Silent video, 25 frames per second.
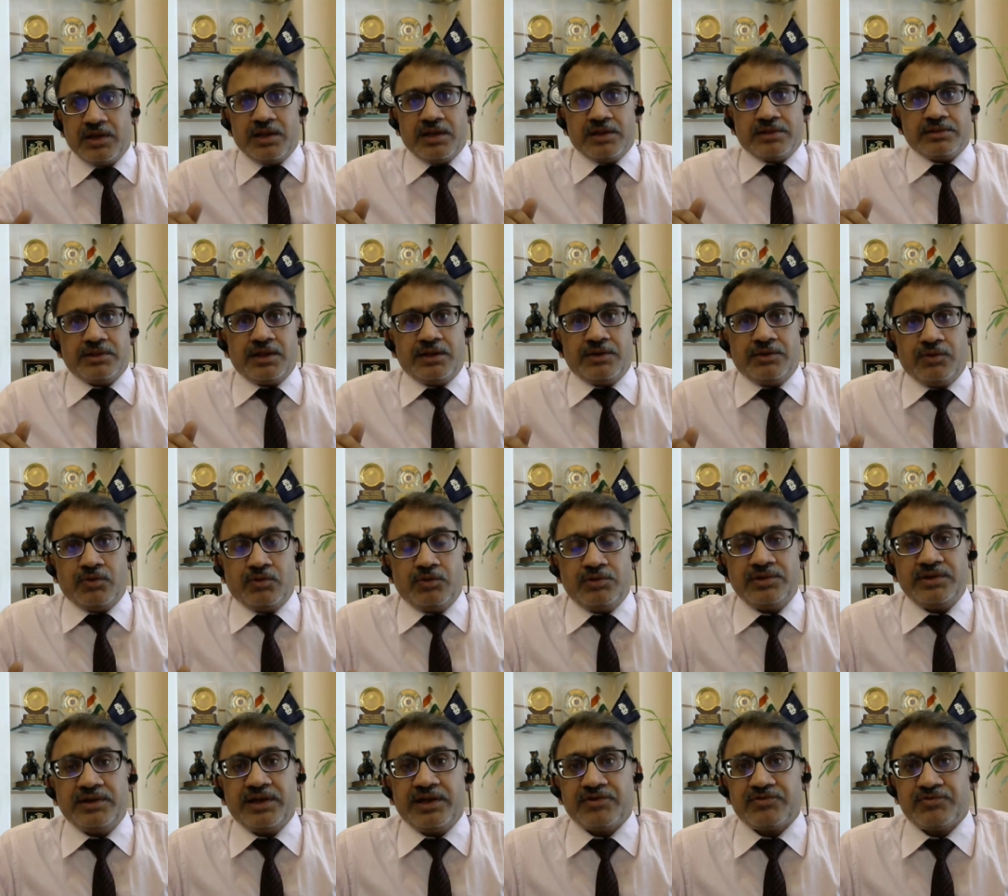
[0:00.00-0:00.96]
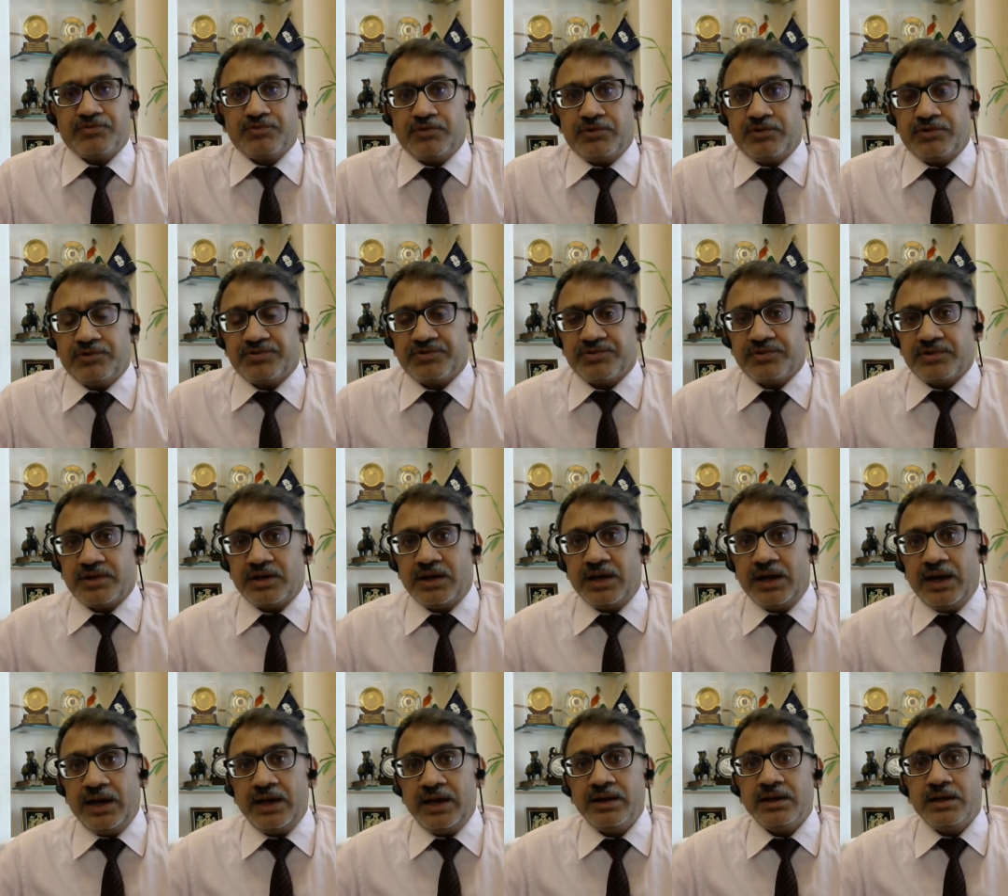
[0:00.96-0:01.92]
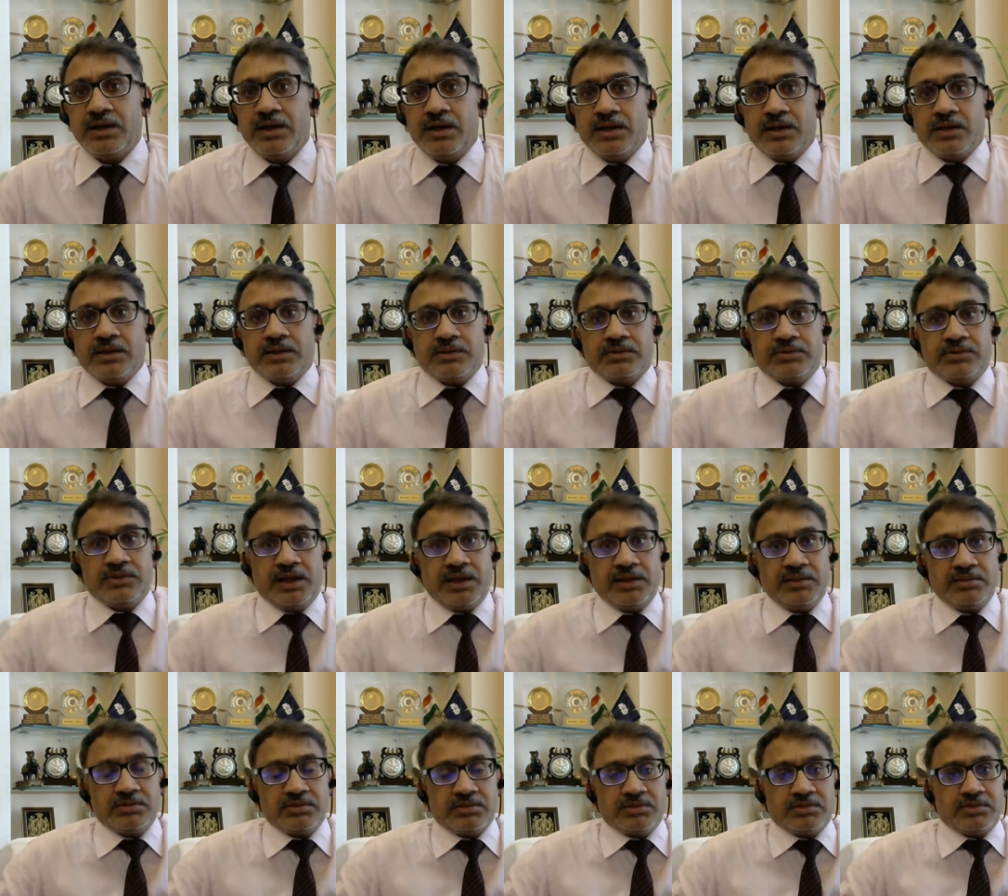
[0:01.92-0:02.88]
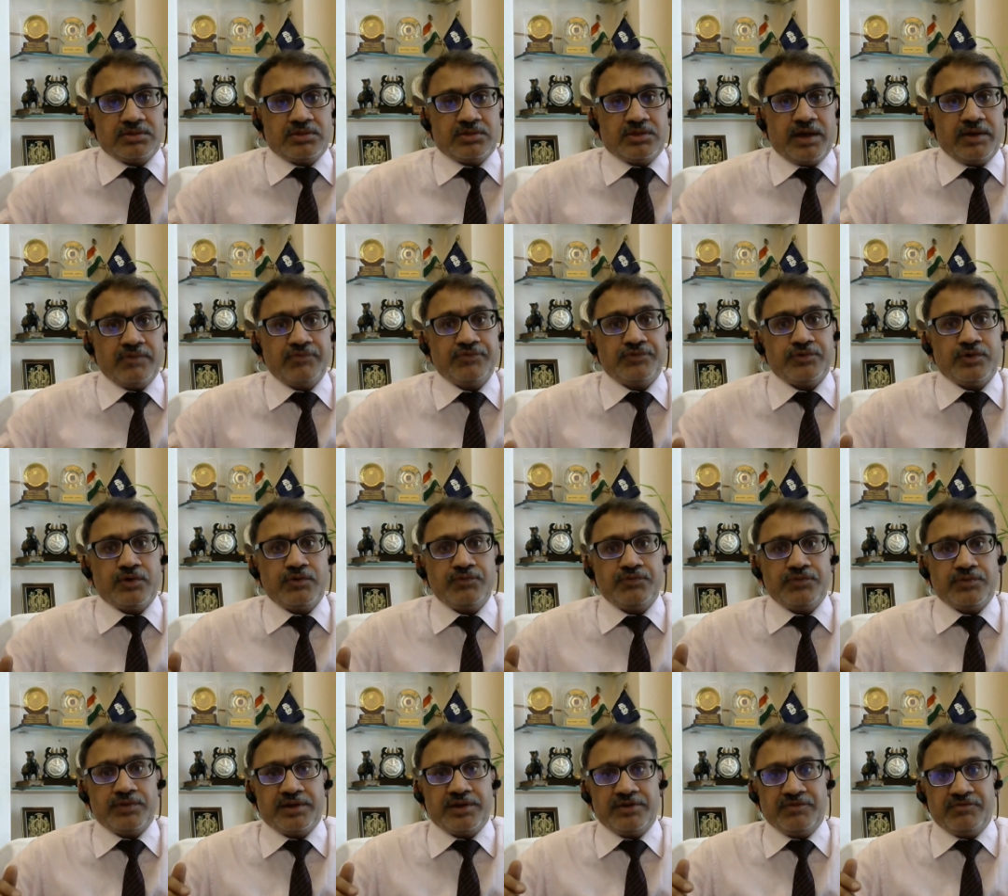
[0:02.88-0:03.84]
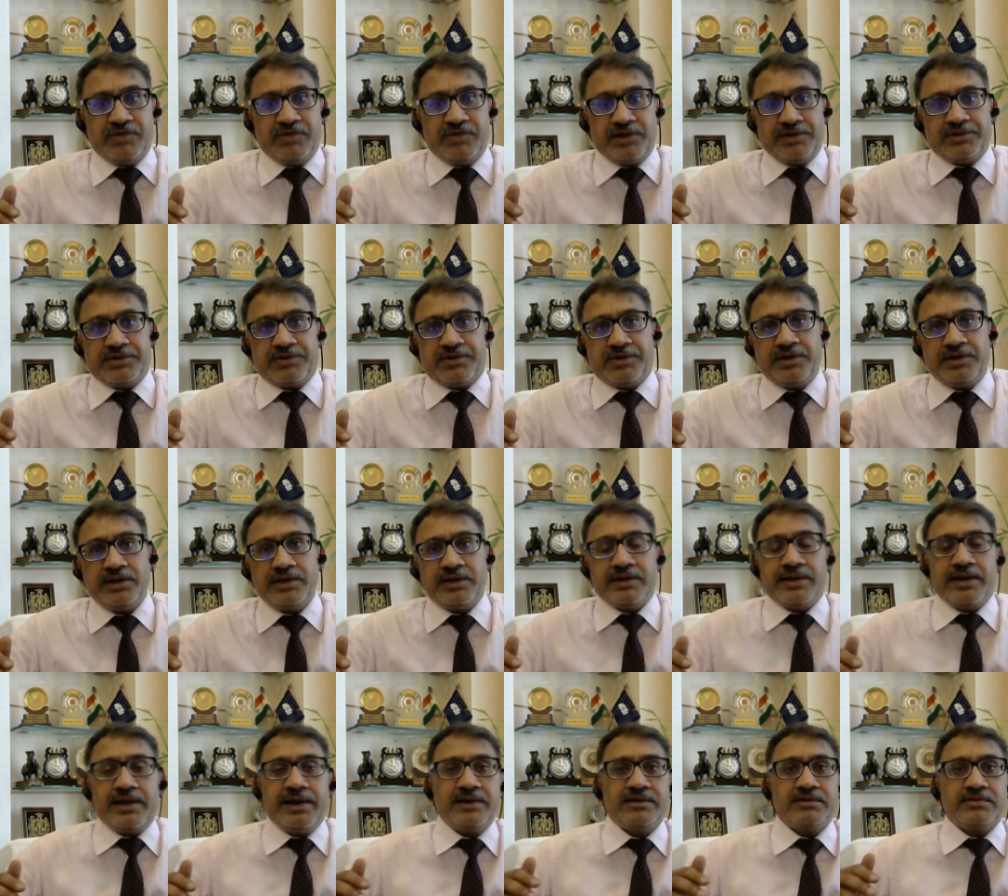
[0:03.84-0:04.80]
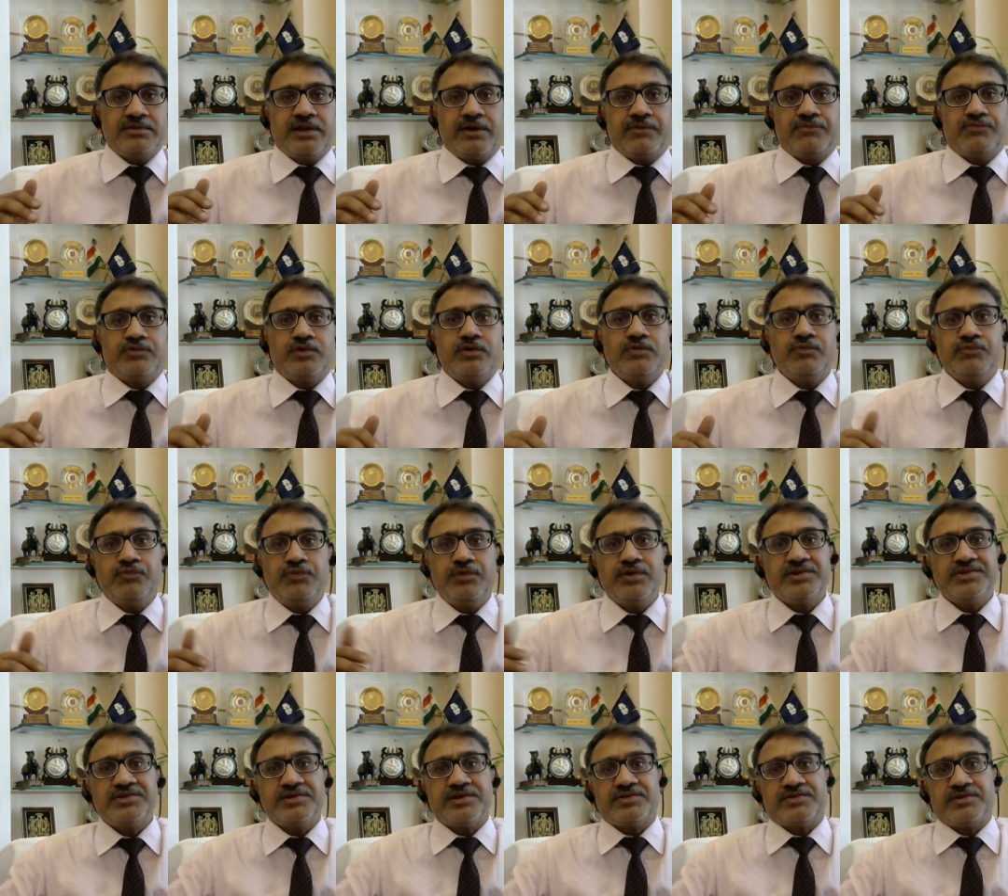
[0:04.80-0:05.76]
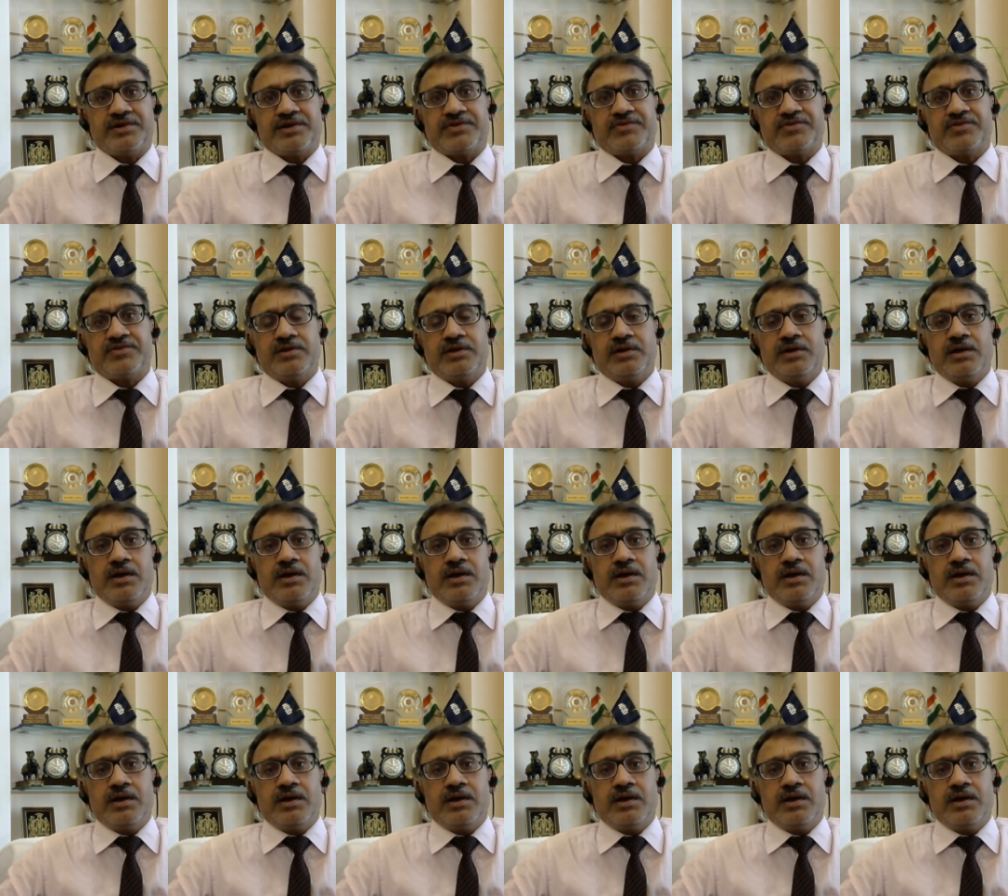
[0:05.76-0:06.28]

The non-cash frauds are the theft of inventory and theft of fixed assets.